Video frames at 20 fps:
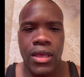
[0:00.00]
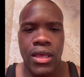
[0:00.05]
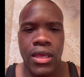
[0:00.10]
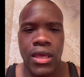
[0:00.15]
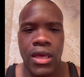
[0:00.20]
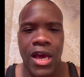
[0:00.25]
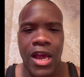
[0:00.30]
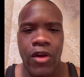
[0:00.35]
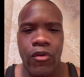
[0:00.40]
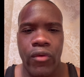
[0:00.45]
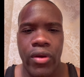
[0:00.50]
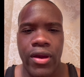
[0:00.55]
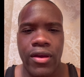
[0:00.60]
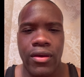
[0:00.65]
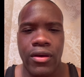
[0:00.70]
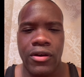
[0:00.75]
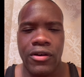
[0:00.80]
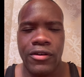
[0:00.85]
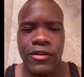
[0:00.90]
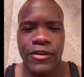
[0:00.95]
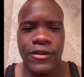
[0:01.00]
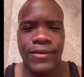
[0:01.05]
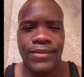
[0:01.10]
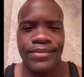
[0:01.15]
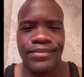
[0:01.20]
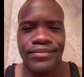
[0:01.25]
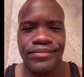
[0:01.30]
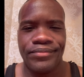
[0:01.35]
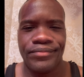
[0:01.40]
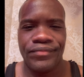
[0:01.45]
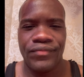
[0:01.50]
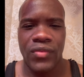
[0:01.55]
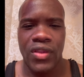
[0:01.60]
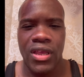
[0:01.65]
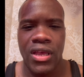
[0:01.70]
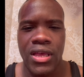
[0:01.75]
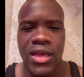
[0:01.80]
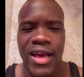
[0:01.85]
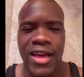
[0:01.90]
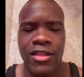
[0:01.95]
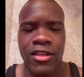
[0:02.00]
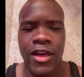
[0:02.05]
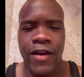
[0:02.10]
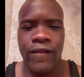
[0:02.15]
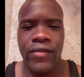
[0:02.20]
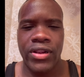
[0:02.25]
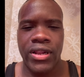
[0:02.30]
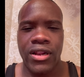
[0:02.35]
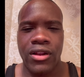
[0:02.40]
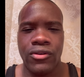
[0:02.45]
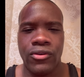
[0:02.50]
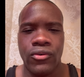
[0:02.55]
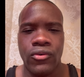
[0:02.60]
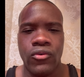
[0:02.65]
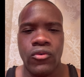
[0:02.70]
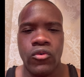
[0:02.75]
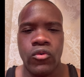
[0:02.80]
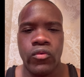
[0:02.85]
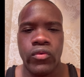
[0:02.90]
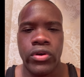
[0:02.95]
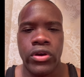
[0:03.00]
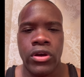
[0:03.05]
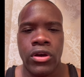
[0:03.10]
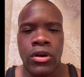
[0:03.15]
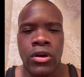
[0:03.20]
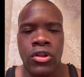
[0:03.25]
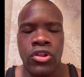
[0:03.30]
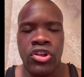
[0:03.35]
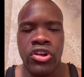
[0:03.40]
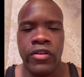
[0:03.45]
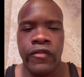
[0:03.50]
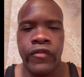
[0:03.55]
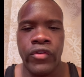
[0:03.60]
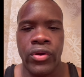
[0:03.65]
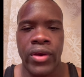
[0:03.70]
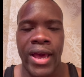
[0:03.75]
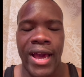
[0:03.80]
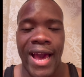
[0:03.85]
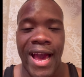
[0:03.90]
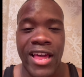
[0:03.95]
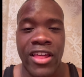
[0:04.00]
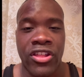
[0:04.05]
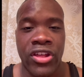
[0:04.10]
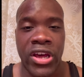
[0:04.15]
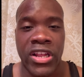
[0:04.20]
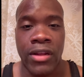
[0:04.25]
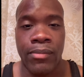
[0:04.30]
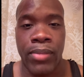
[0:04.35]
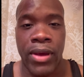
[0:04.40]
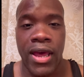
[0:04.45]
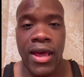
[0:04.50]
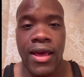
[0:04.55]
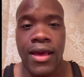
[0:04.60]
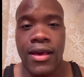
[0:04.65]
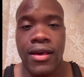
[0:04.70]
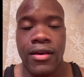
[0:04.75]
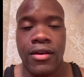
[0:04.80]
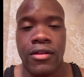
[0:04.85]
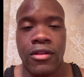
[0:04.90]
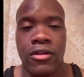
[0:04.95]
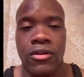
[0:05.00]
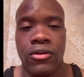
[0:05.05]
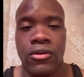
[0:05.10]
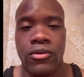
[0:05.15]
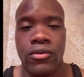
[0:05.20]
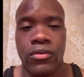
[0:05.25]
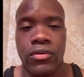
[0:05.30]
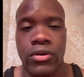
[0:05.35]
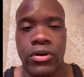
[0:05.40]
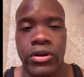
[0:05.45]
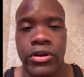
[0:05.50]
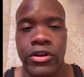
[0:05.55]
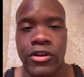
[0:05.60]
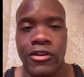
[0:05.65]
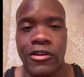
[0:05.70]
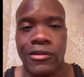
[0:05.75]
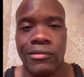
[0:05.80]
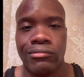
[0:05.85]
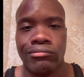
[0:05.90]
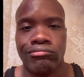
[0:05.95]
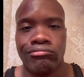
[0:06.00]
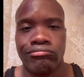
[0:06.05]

Y'all read, um, y'all discovered that the dude, Geoffrey had got shot in the past, you know, uh,